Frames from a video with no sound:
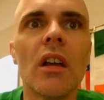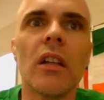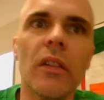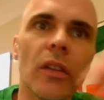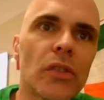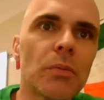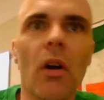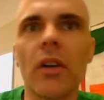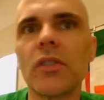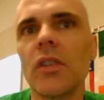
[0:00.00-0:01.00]
This
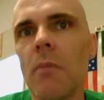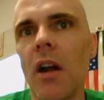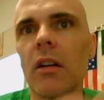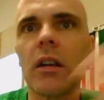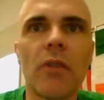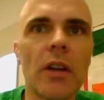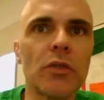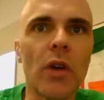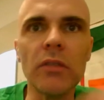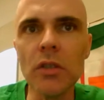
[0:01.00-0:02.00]
sparks the American French
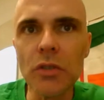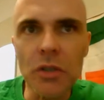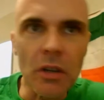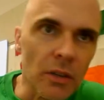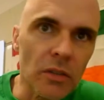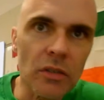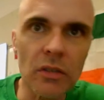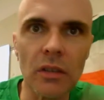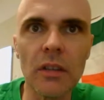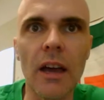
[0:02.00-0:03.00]
revolutions.
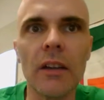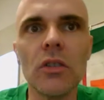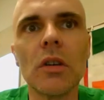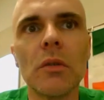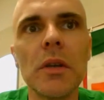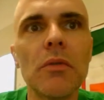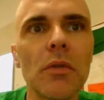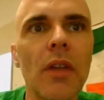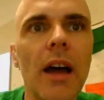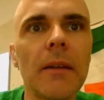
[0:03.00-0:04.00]
Yeah, you can read through
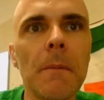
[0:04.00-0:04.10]
that.